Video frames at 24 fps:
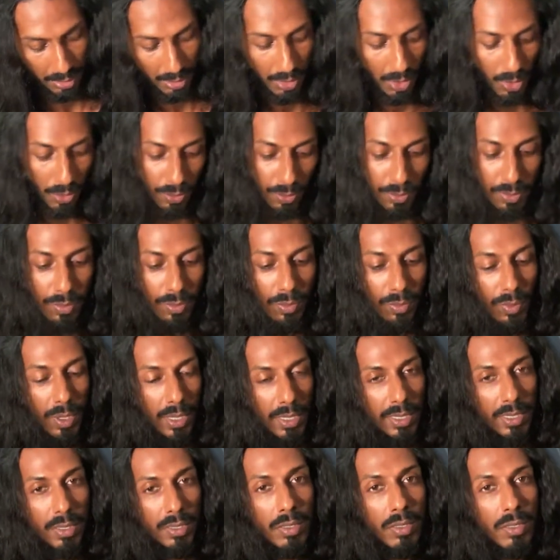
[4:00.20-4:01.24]
oh,
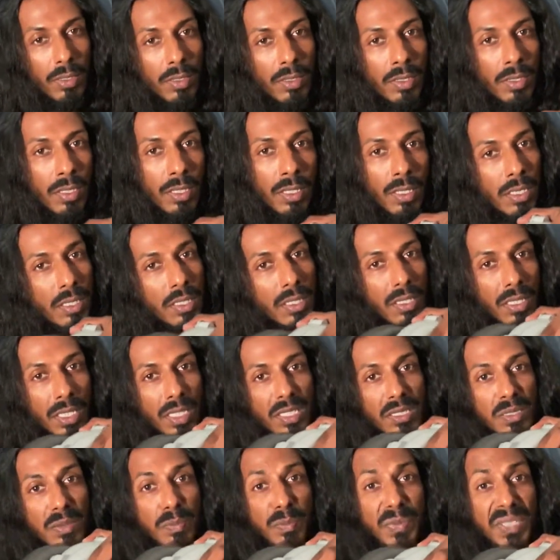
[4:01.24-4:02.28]
right here. You got
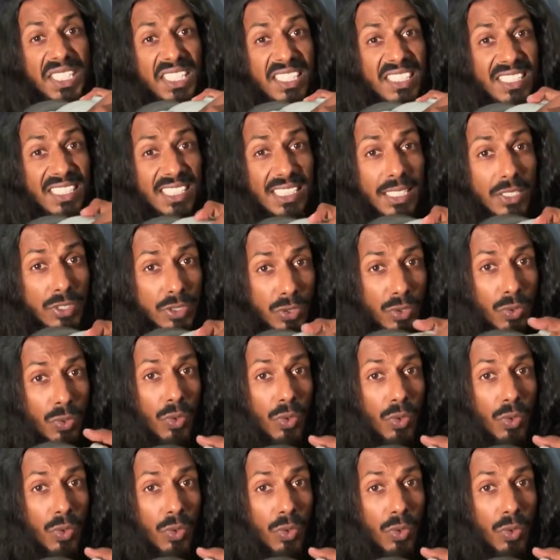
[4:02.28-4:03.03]
a speed sensor